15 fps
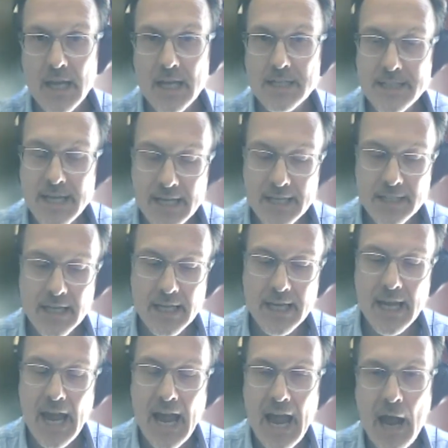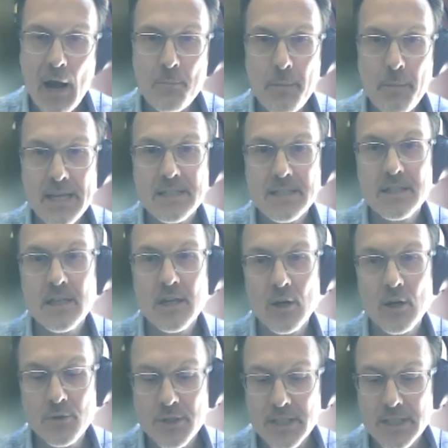Secondly, how best to
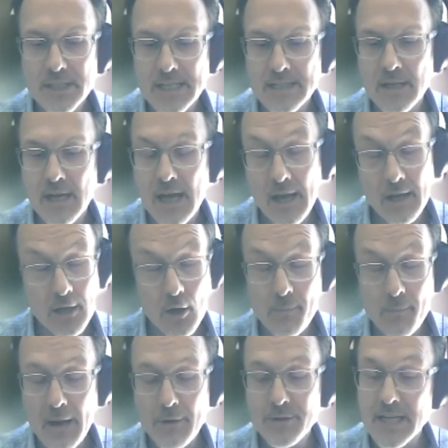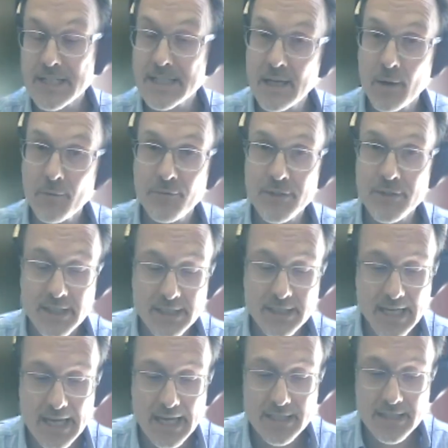go about setting up for
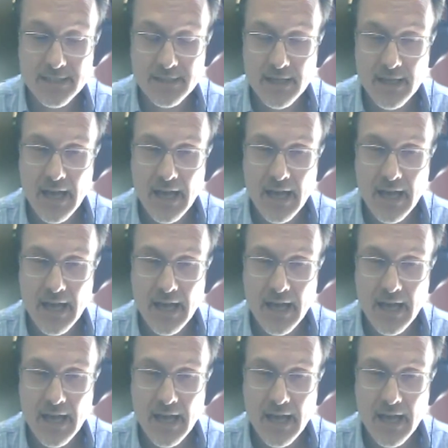success.